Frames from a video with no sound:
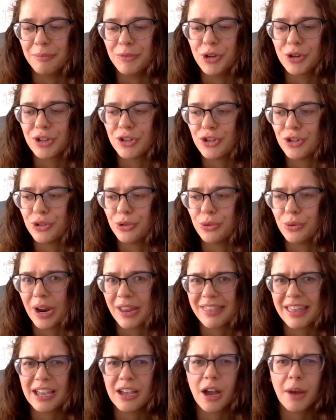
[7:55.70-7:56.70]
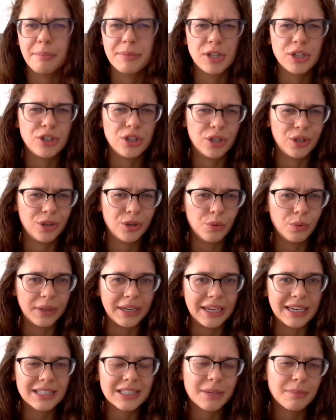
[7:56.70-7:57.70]
You can do, I think, up to 2
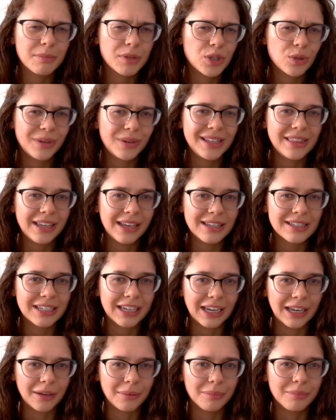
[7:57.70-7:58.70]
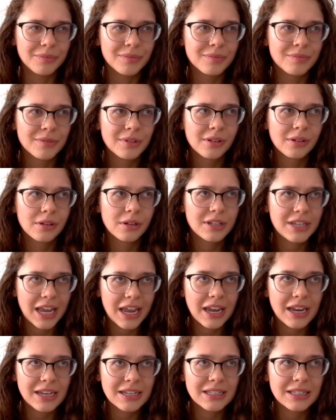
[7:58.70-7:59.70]
weeks in between the exam
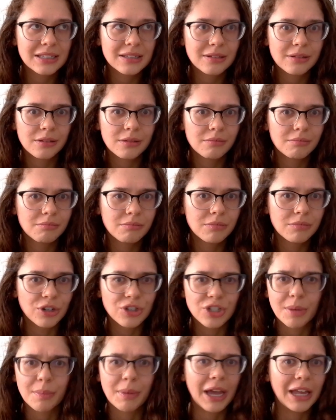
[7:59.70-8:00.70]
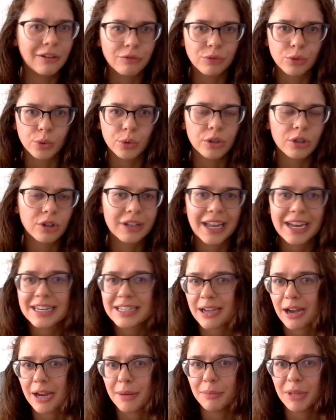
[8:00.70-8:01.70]
days. There's some kind of rule or like
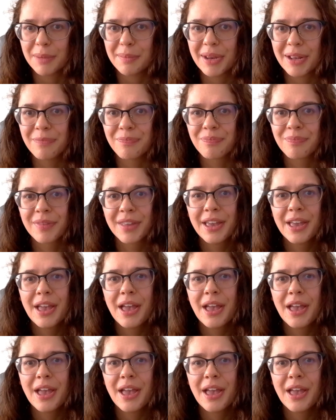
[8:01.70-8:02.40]
time limit.